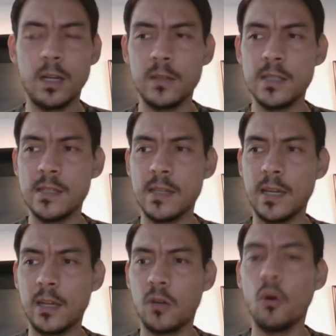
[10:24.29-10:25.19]
how to
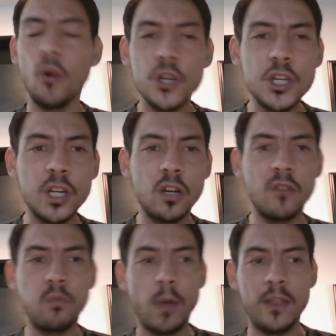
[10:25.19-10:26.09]
say, caution
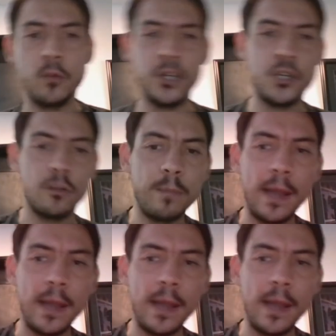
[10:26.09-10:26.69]
of whether we should